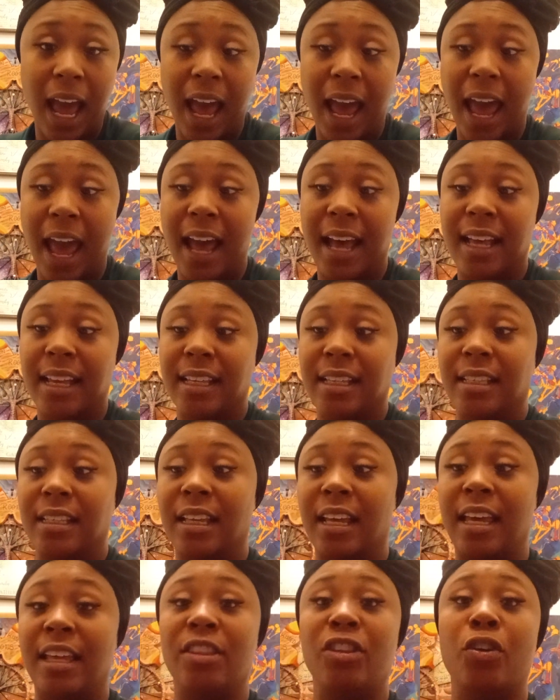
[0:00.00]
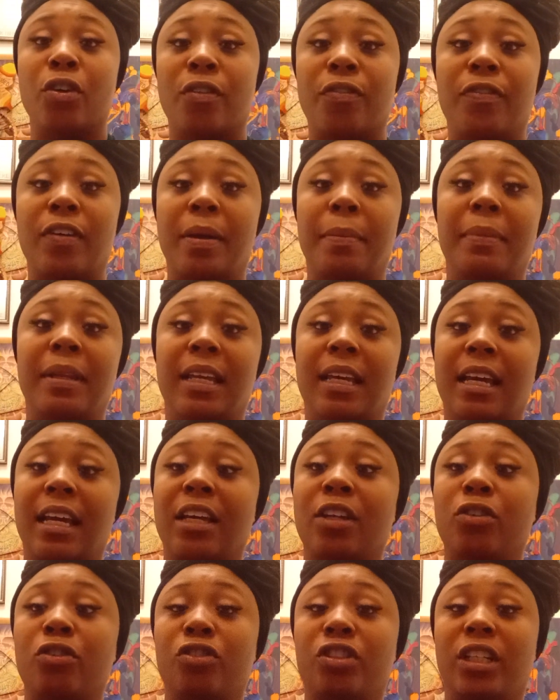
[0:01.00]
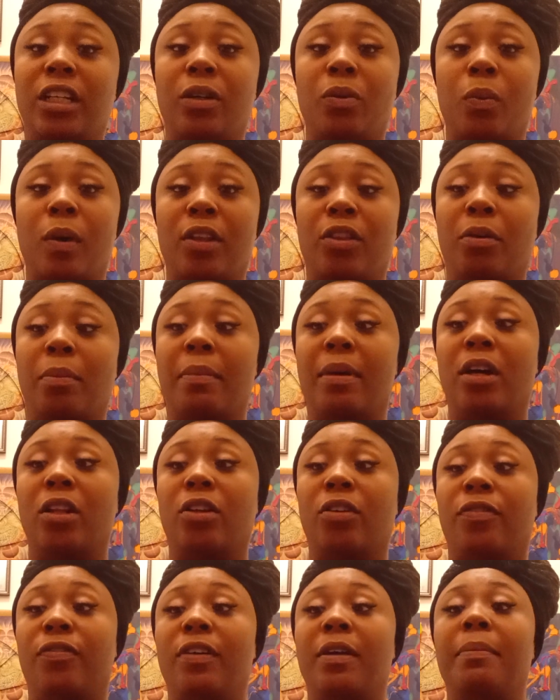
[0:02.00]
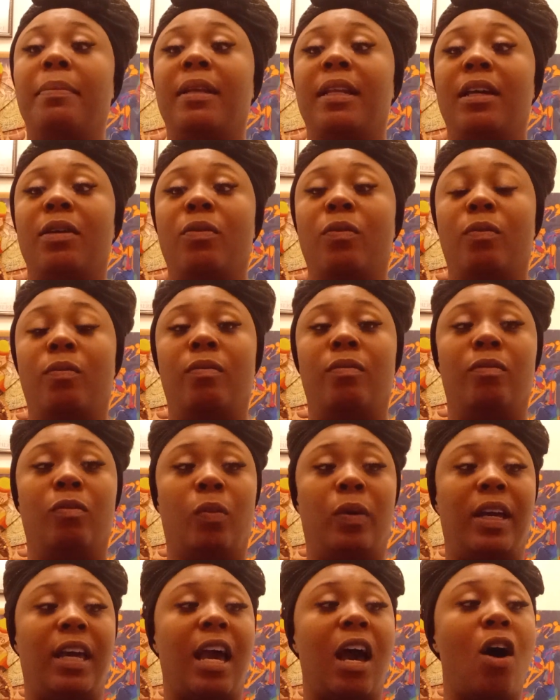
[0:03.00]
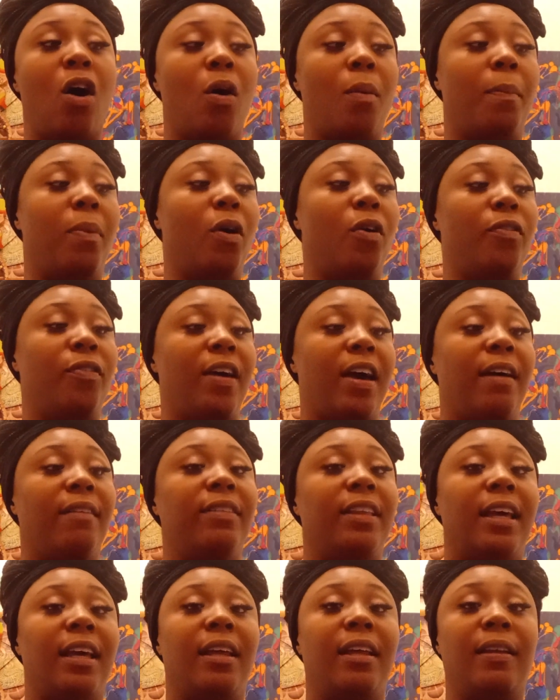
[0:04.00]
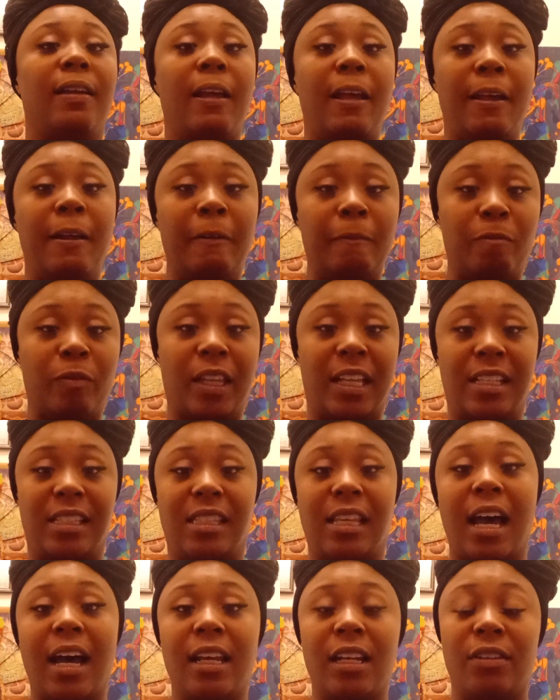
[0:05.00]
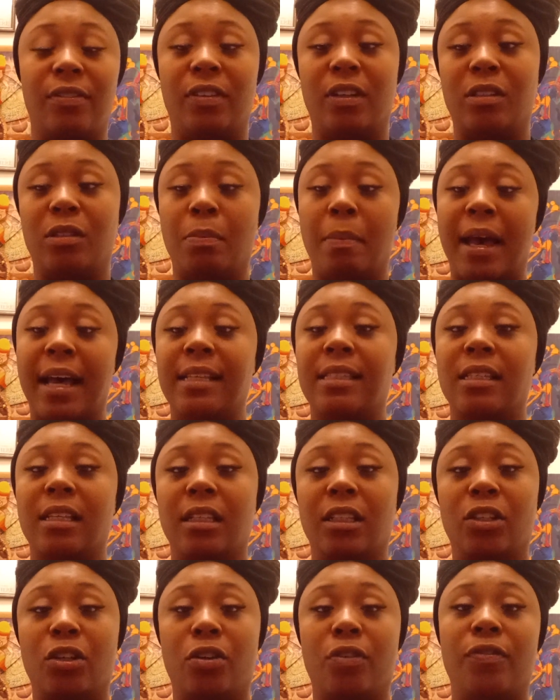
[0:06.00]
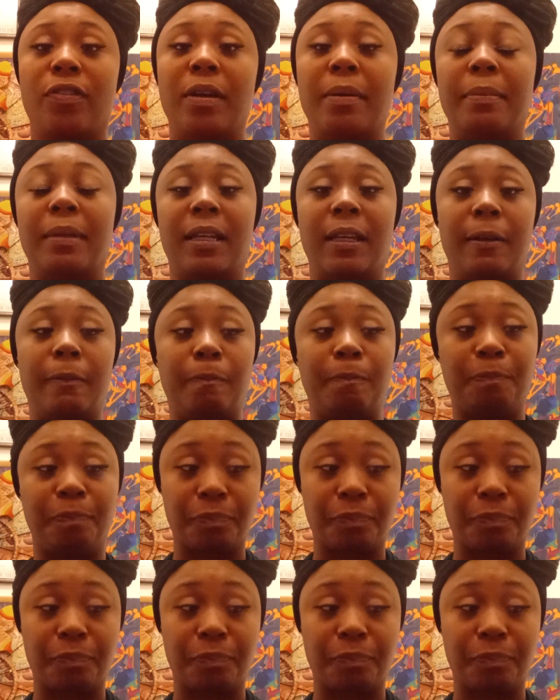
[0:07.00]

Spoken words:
as in your feminine energy, whether male or feminine. We all both have that inside of us, masculine or feminine.